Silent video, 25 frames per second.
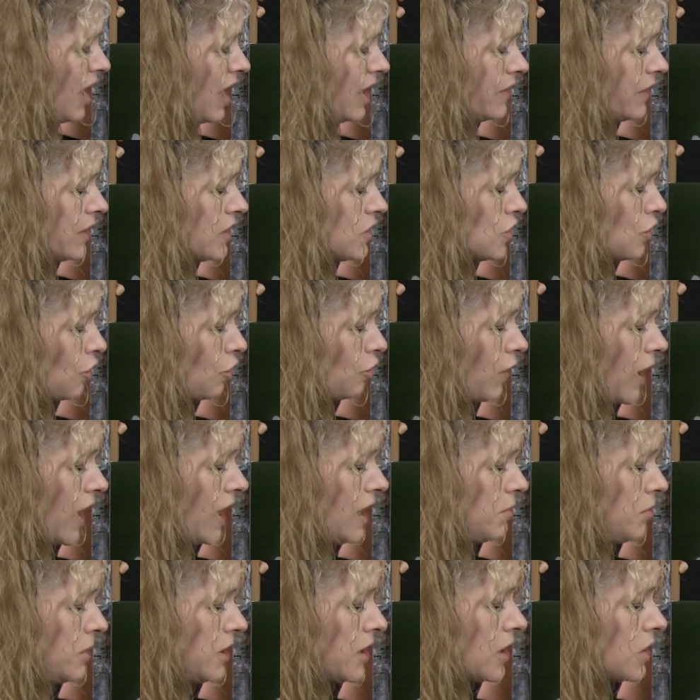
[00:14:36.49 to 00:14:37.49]
on this
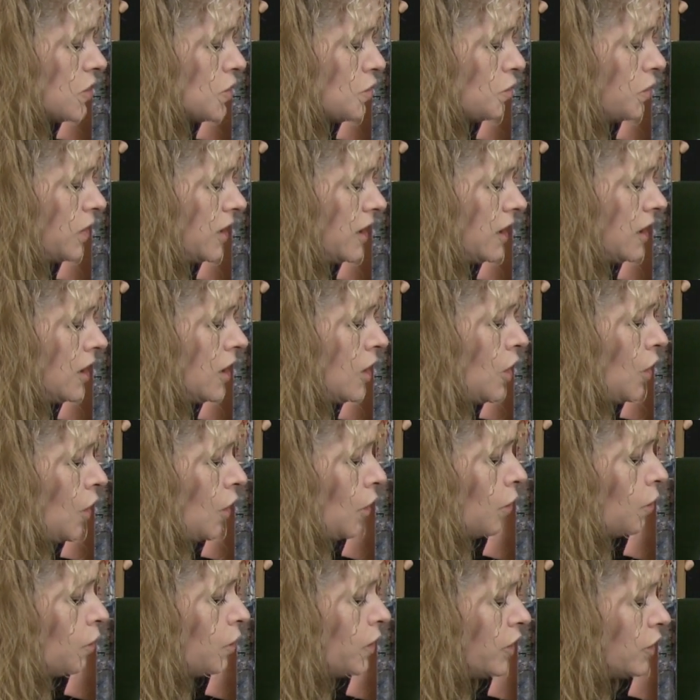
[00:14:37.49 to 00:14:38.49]
gray because we
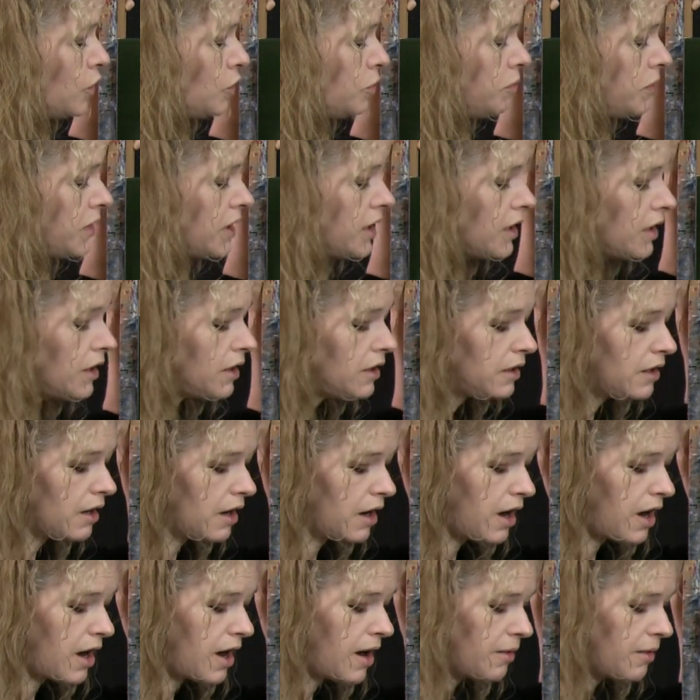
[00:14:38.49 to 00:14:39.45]
will be